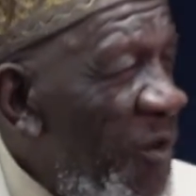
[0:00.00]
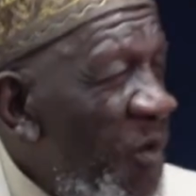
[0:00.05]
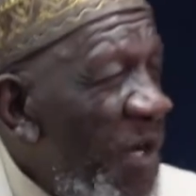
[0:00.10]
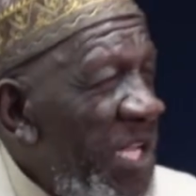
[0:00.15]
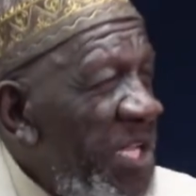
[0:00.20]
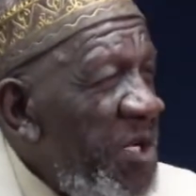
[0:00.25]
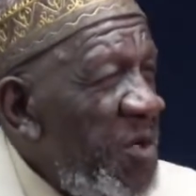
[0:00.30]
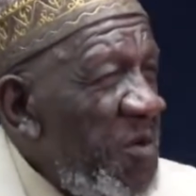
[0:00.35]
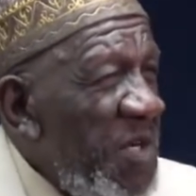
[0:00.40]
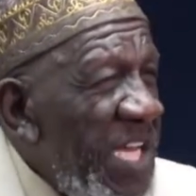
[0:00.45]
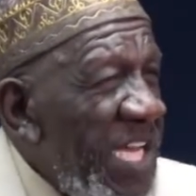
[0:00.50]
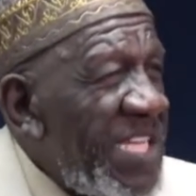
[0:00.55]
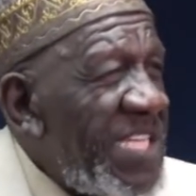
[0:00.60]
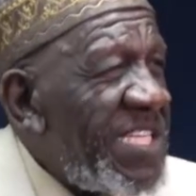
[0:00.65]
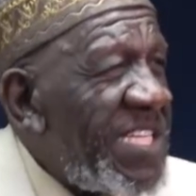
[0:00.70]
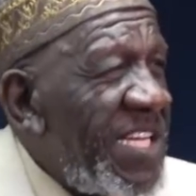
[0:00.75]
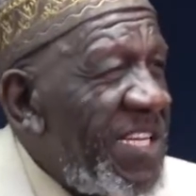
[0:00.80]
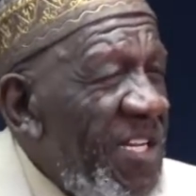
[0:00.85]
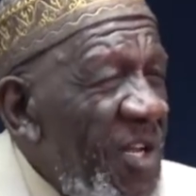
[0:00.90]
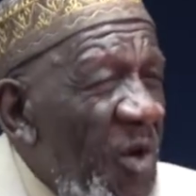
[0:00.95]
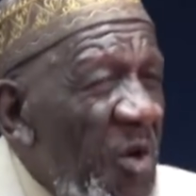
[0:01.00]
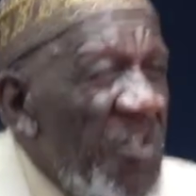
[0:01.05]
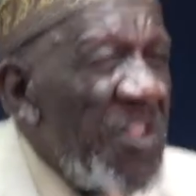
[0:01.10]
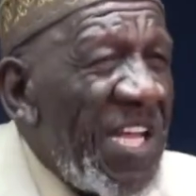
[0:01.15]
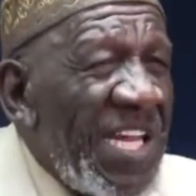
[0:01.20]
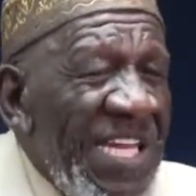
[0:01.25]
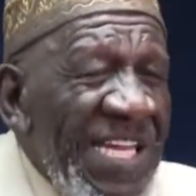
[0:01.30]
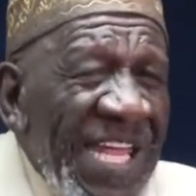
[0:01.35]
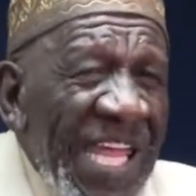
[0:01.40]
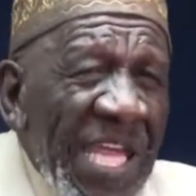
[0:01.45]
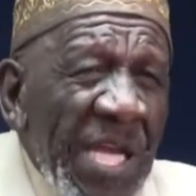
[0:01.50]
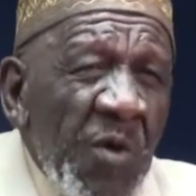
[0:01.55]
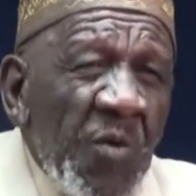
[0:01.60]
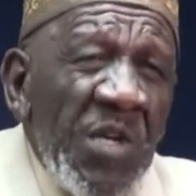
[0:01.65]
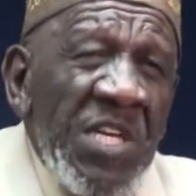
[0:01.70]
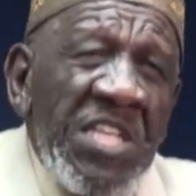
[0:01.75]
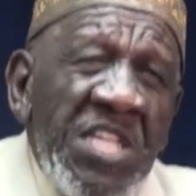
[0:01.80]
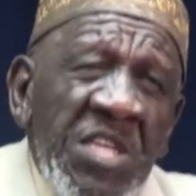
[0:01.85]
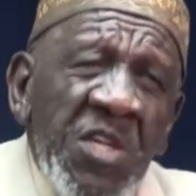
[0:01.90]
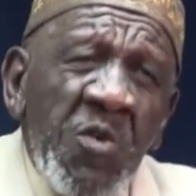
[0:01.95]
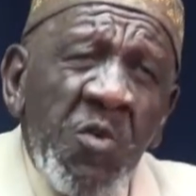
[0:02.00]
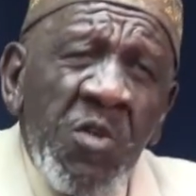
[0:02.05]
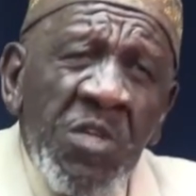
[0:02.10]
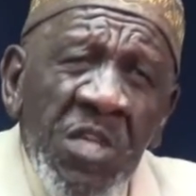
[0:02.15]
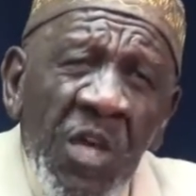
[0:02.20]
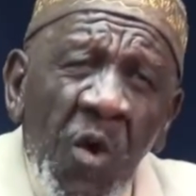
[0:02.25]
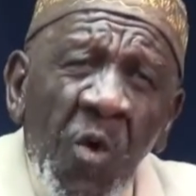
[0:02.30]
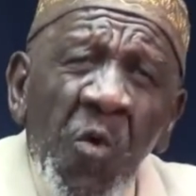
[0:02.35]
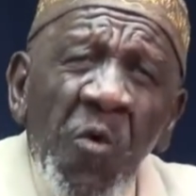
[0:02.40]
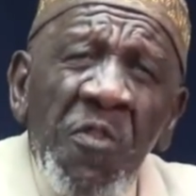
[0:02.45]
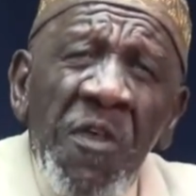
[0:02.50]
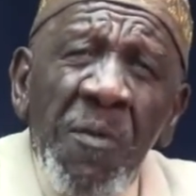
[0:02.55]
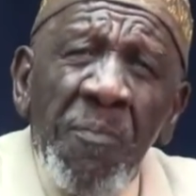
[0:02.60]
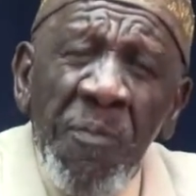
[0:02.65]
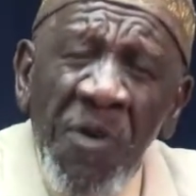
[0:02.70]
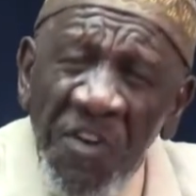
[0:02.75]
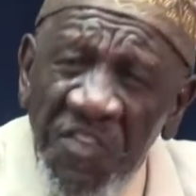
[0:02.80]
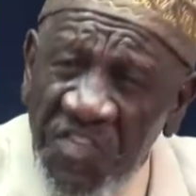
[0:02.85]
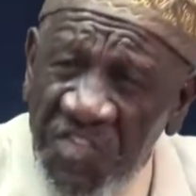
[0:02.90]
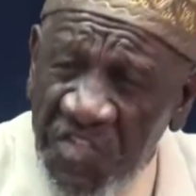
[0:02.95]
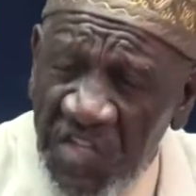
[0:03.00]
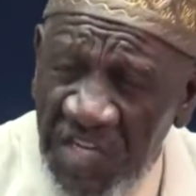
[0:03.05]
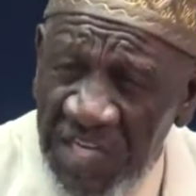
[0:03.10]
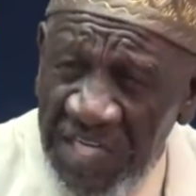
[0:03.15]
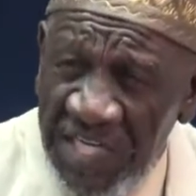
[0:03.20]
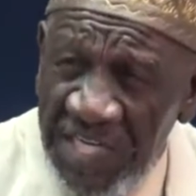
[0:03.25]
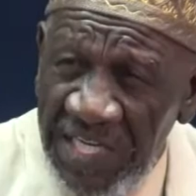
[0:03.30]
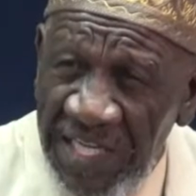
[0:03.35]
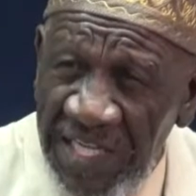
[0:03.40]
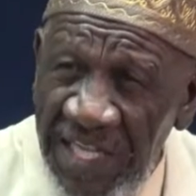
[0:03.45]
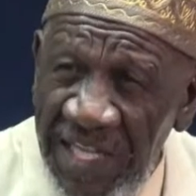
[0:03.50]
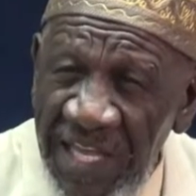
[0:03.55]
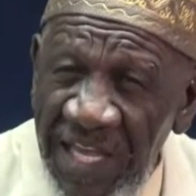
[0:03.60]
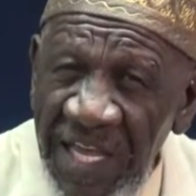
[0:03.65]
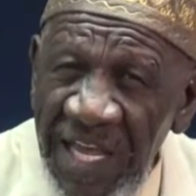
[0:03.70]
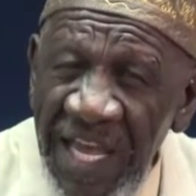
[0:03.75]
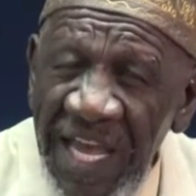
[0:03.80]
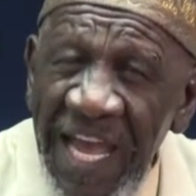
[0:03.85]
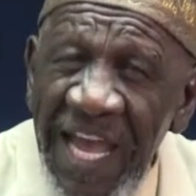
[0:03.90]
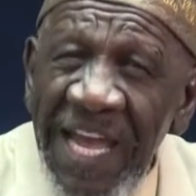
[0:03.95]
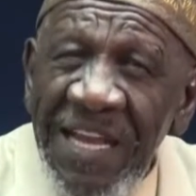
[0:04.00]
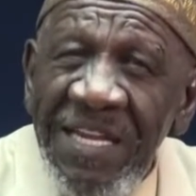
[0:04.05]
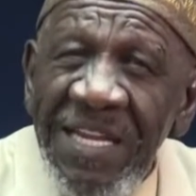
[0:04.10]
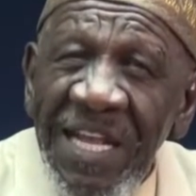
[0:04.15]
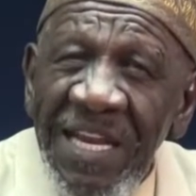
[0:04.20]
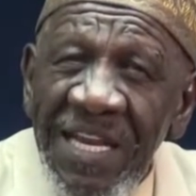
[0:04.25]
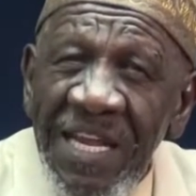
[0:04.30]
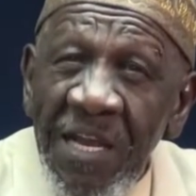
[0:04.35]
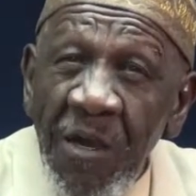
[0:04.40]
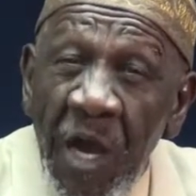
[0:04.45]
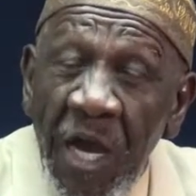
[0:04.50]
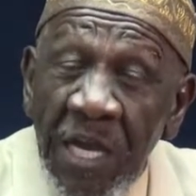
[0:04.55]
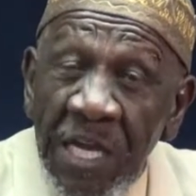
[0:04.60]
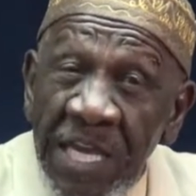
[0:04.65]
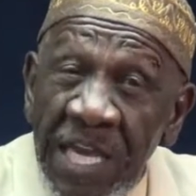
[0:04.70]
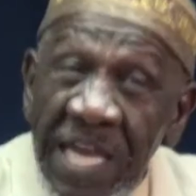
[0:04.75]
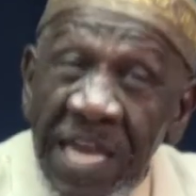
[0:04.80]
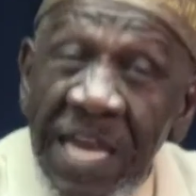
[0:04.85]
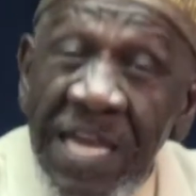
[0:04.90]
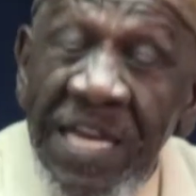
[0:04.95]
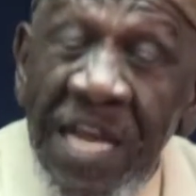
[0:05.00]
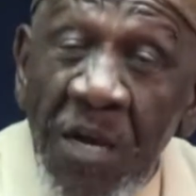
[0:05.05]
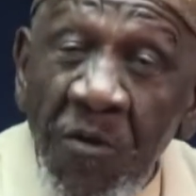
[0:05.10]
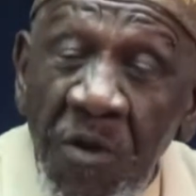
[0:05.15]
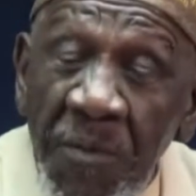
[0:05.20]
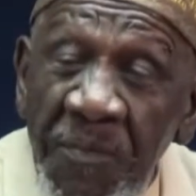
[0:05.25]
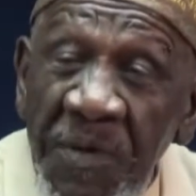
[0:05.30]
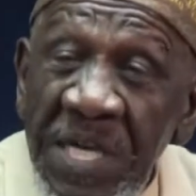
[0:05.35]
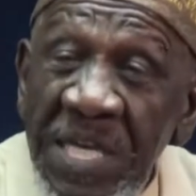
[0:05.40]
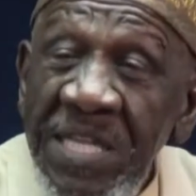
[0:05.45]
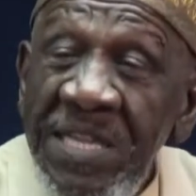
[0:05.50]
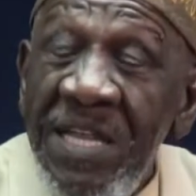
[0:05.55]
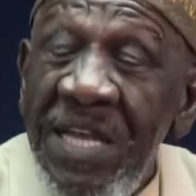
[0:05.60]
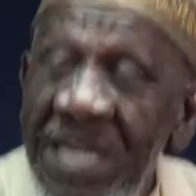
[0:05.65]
When you get to know the language, you know the person. And again, I repeat,